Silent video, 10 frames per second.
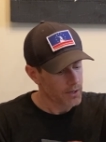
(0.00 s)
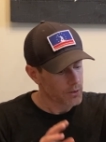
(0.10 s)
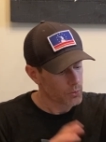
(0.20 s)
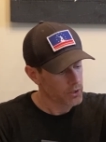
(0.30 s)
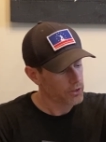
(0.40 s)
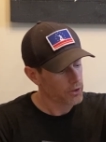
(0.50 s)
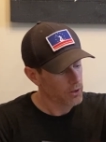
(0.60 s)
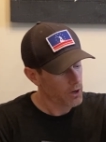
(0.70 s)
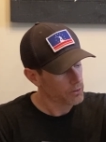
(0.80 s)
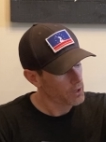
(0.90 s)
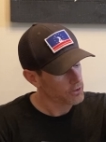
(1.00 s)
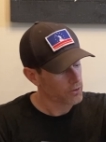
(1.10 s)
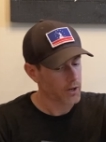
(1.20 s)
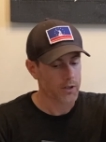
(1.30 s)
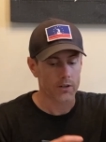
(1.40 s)
With the long range
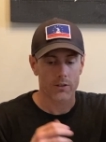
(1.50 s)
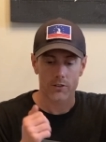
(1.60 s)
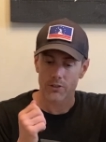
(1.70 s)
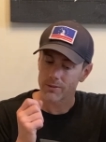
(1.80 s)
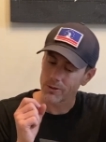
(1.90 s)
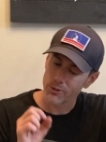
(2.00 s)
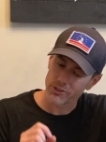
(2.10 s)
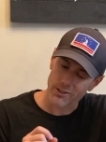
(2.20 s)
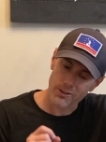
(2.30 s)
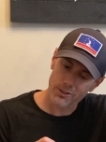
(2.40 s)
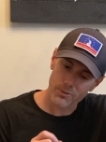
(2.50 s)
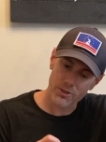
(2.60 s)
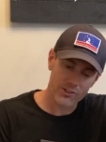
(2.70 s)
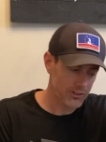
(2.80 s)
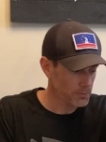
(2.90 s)
rucker, you're losing a little bit
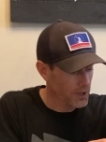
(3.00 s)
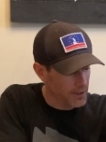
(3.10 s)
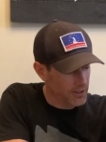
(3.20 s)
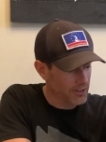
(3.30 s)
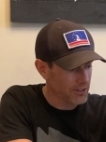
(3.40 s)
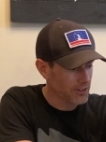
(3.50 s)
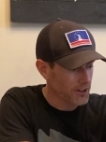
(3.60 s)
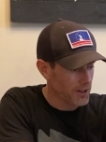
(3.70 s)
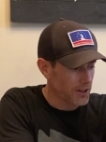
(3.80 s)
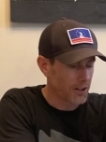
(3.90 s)
of space,